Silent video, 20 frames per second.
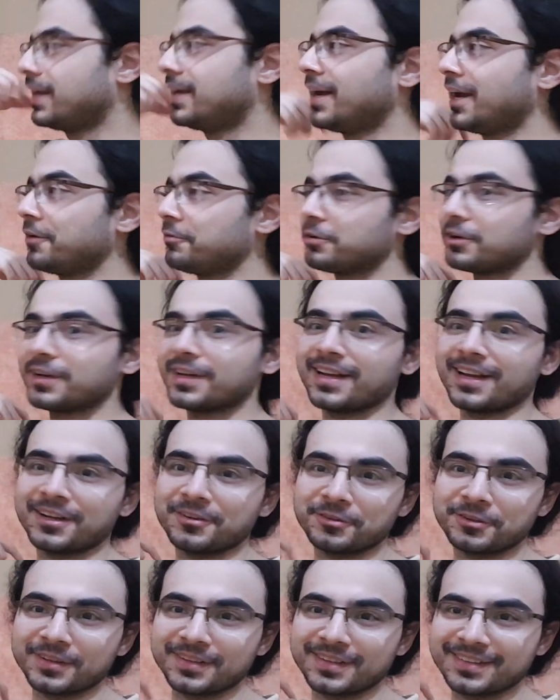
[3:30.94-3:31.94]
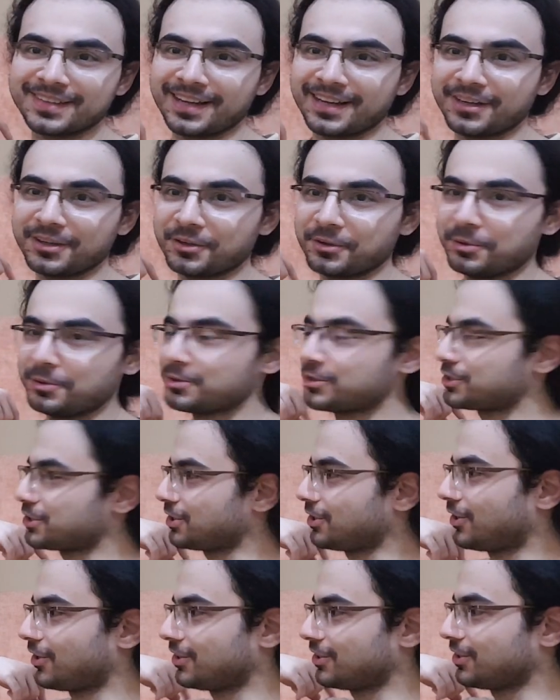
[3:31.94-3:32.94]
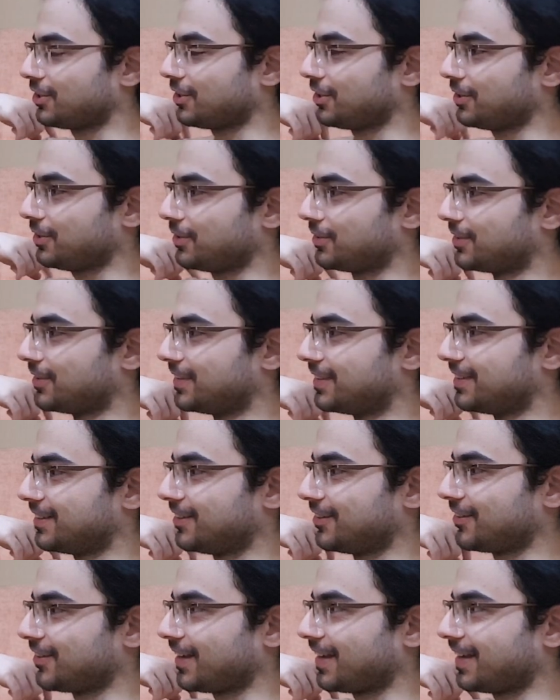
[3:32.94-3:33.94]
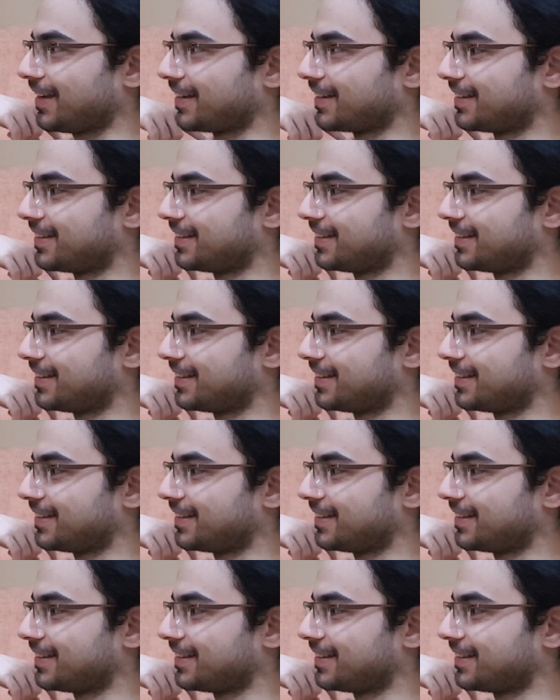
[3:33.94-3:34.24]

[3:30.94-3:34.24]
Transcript: I would get a Gucci on you. Okay.